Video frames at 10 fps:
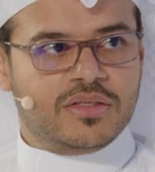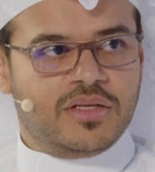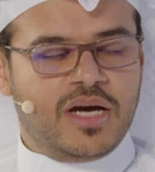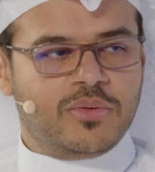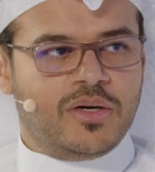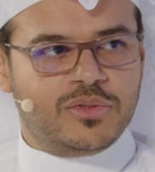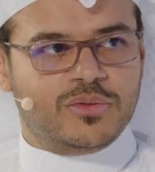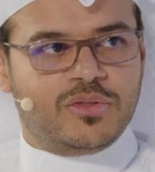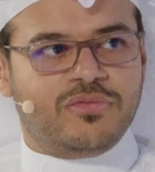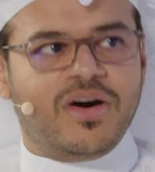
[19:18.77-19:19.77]
And how would you
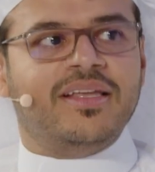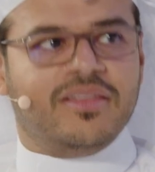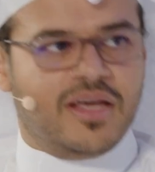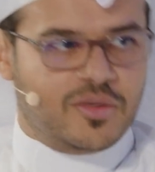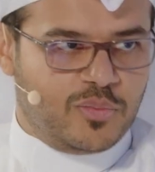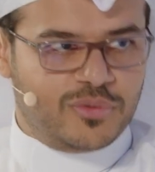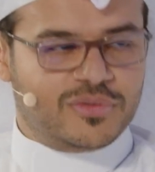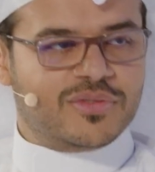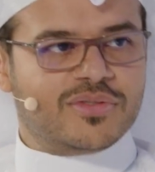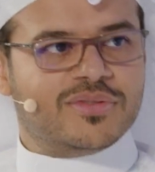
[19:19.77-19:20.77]
define that importance?